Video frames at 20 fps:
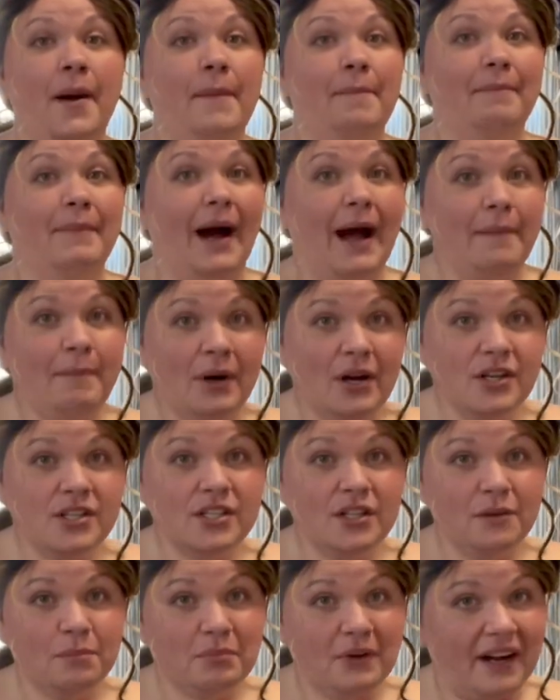My
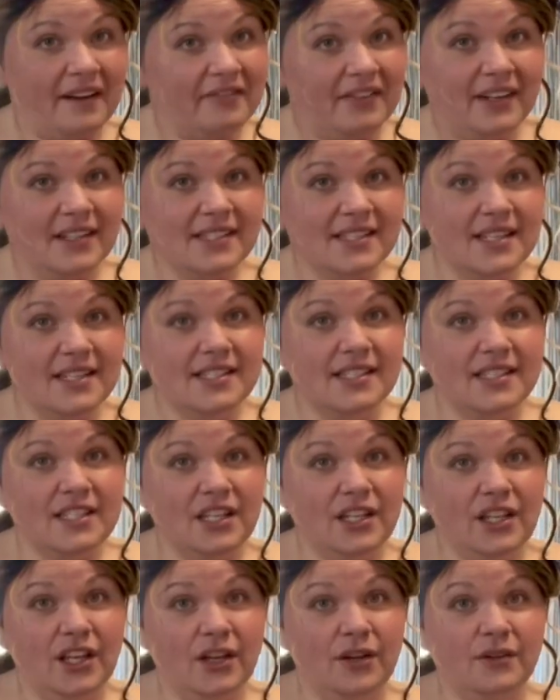personal preference is to
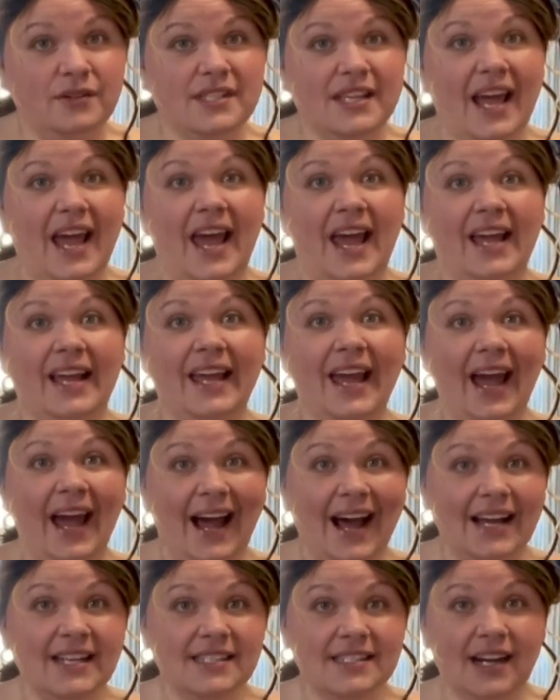use a
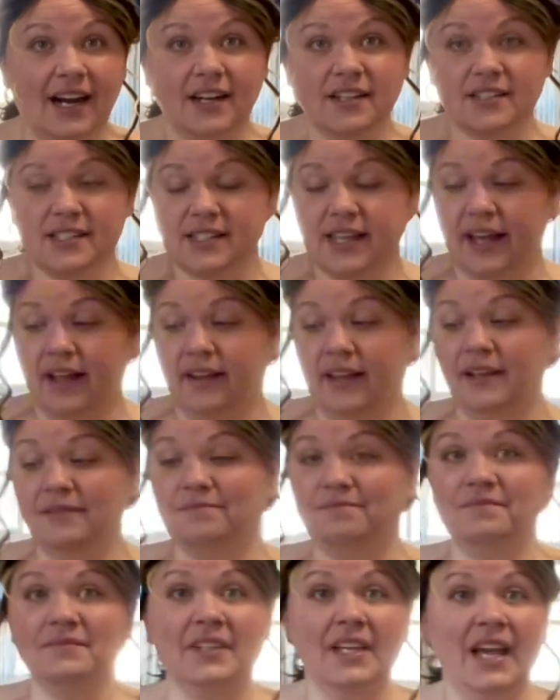cast iron skillet,
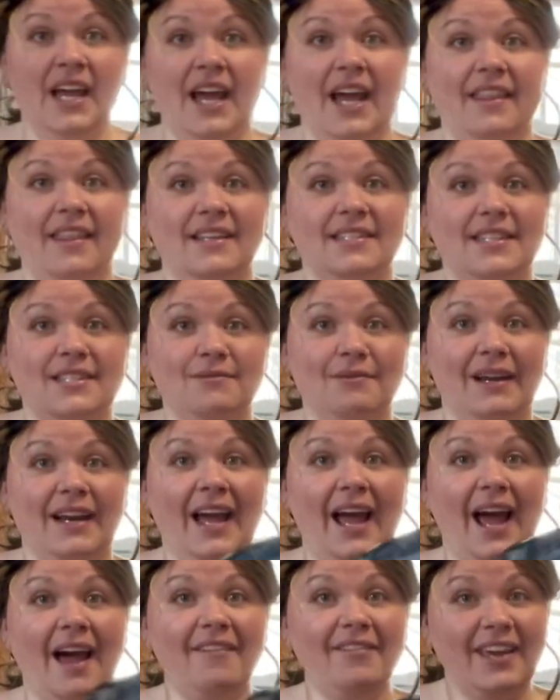and this is what I
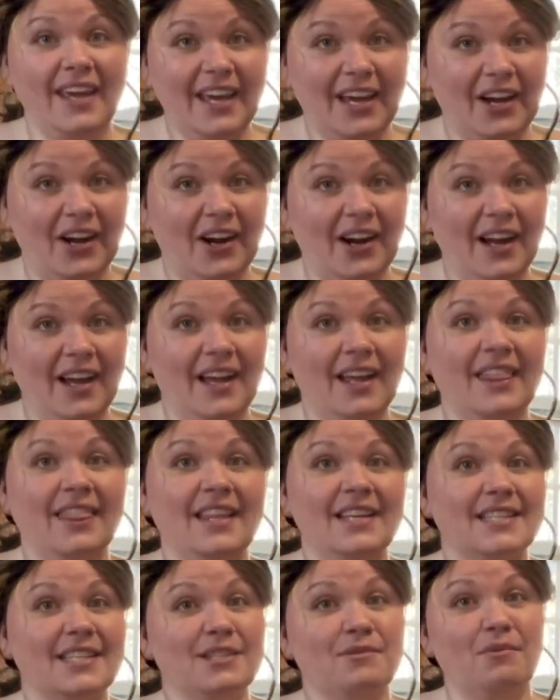have here.
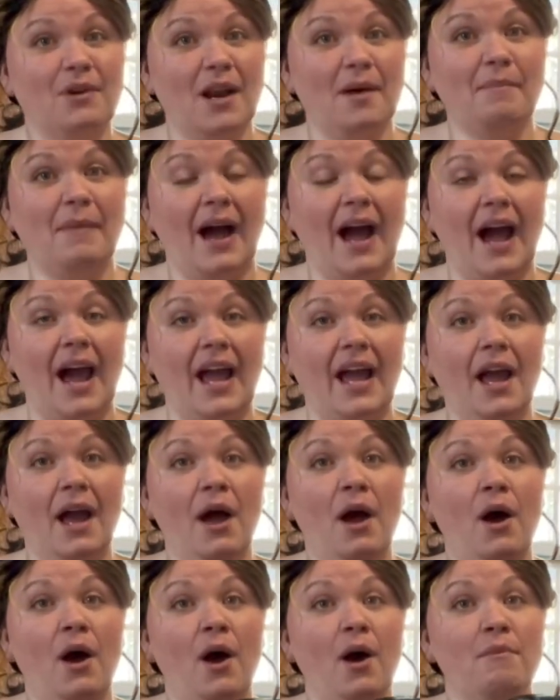This is one of my
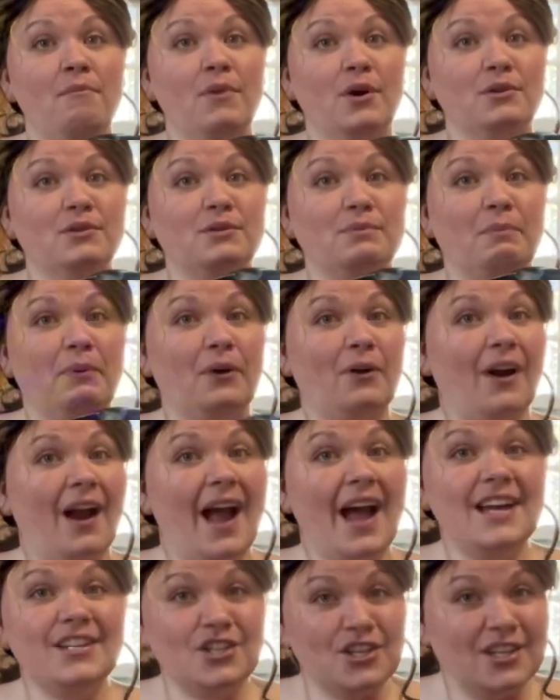most
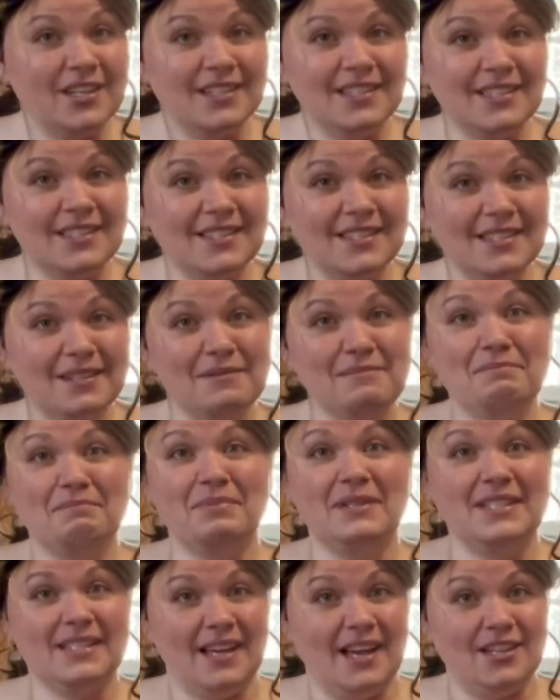precious
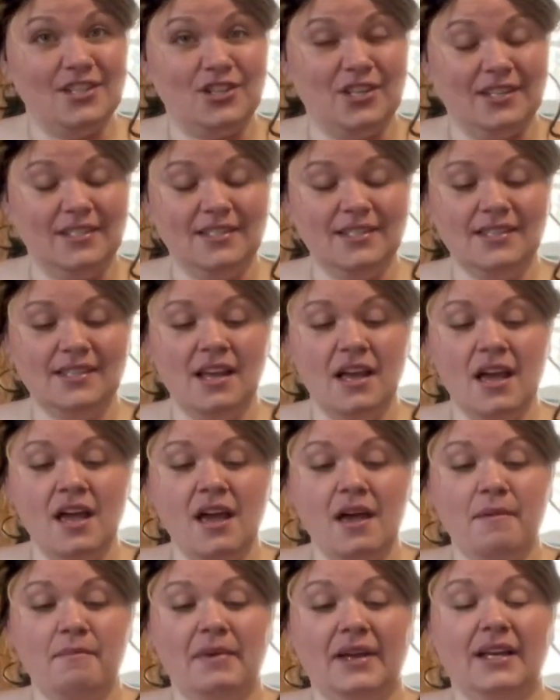possessions,
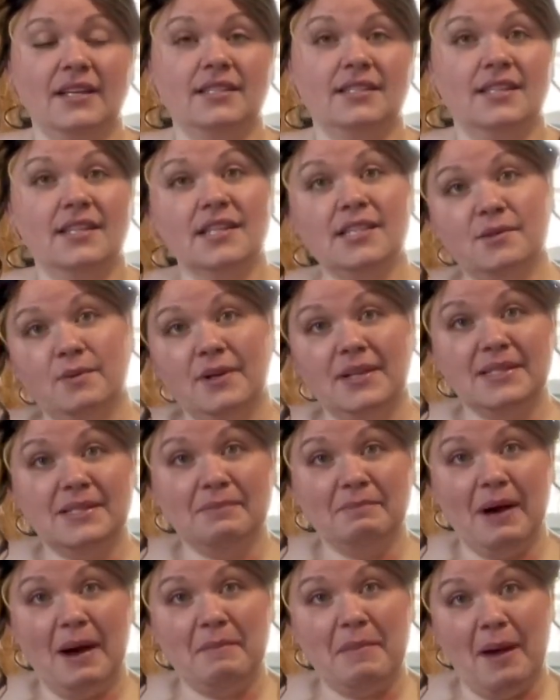because this was
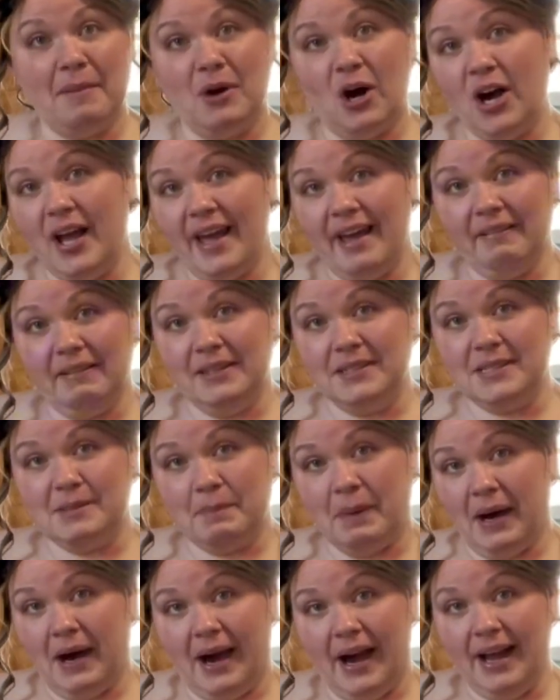my Mama Ellen's
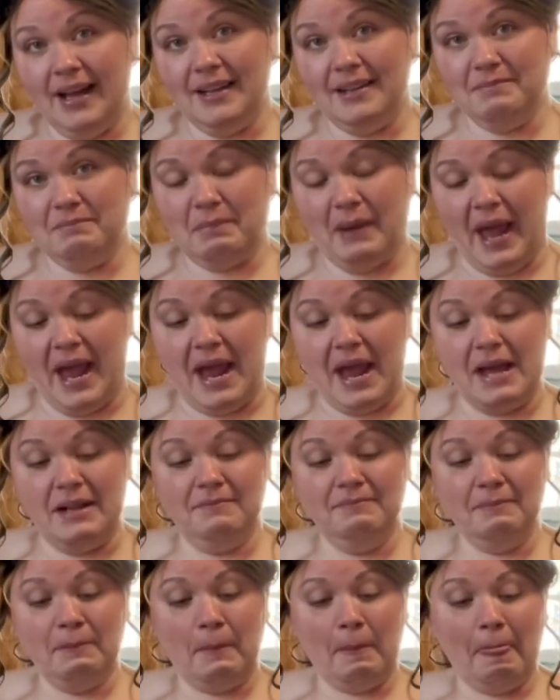pan,
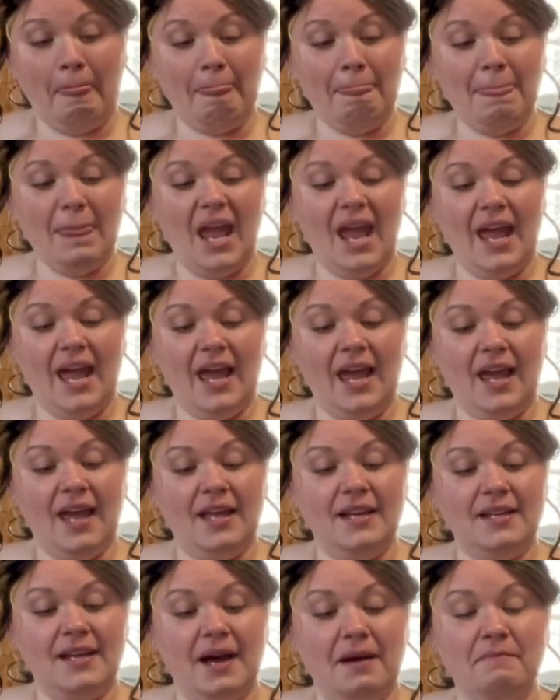
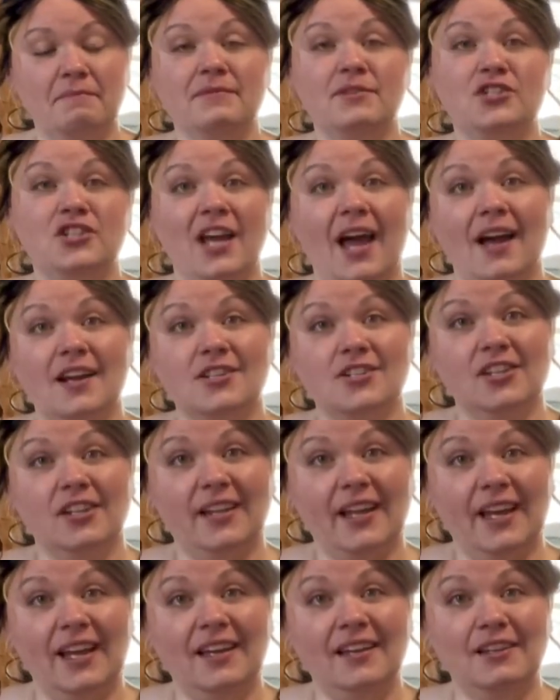and she
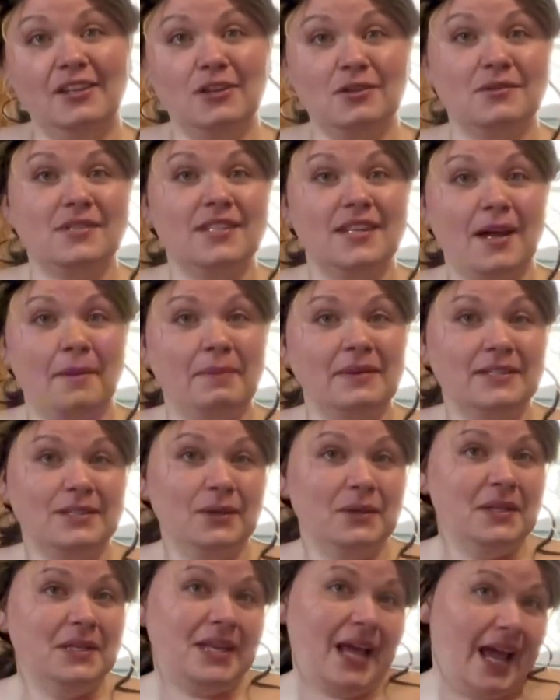actually used it up until
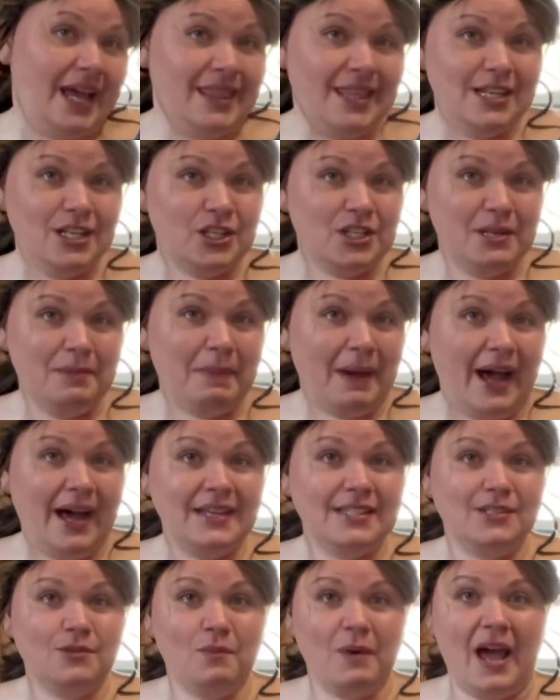the day that she
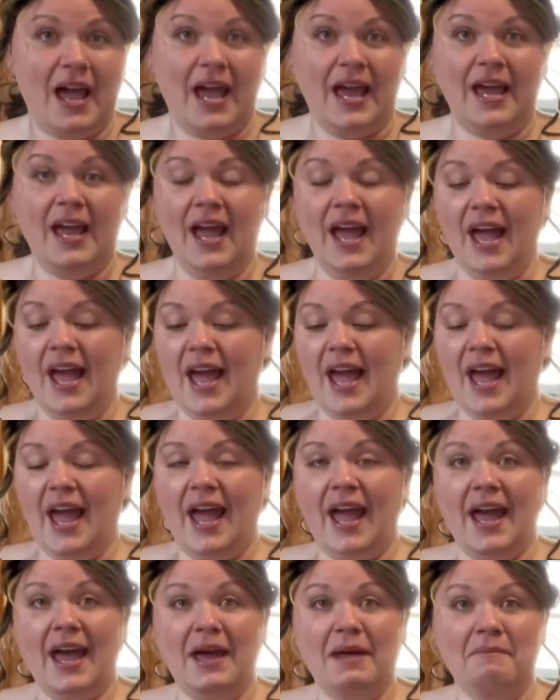passed away,
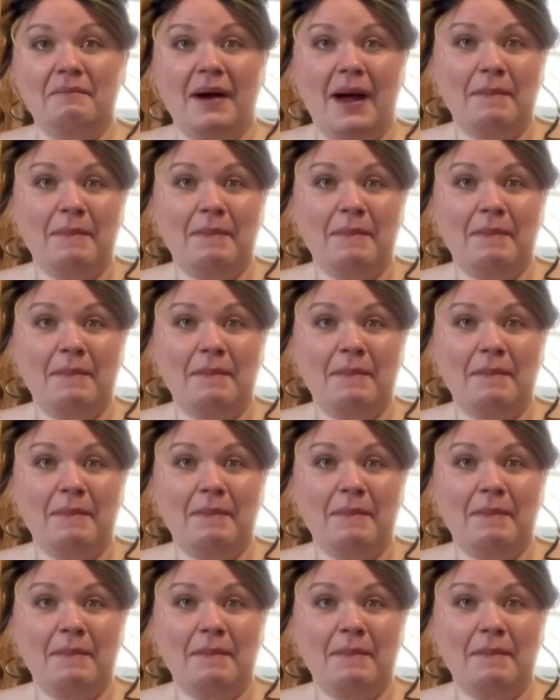and my